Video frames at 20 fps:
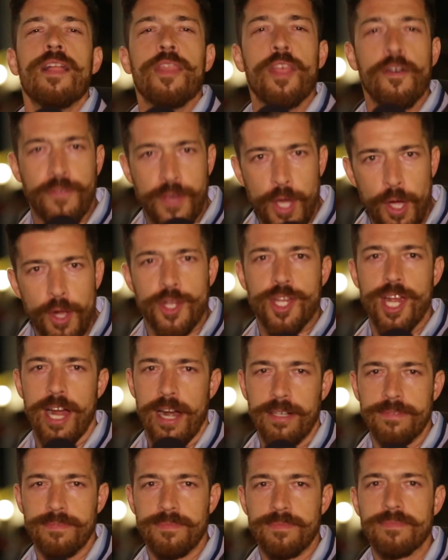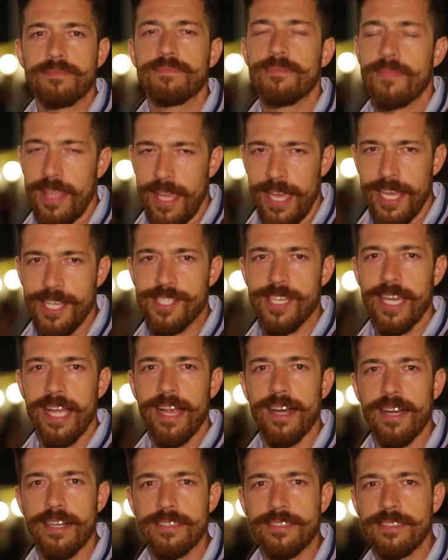The future is
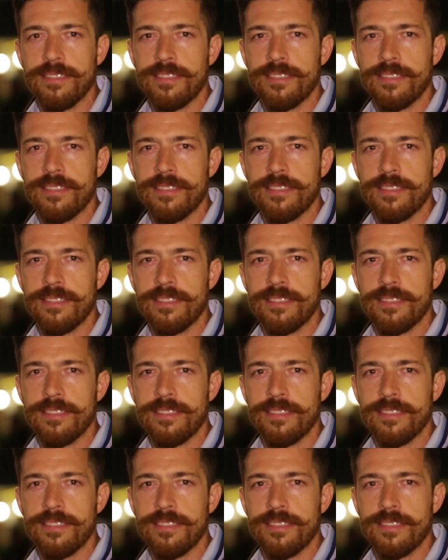here.